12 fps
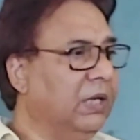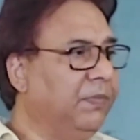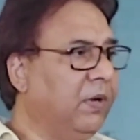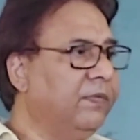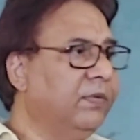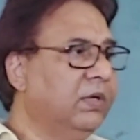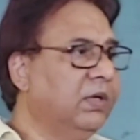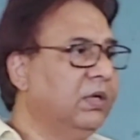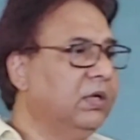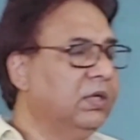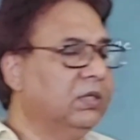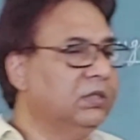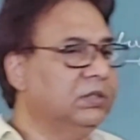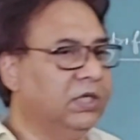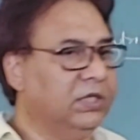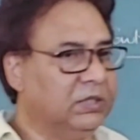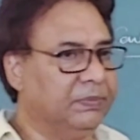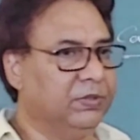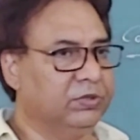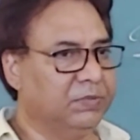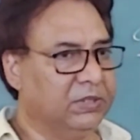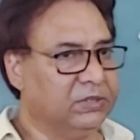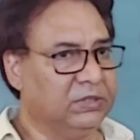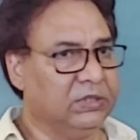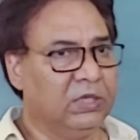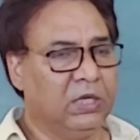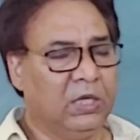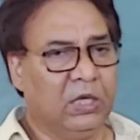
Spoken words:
help of centrifuge machine.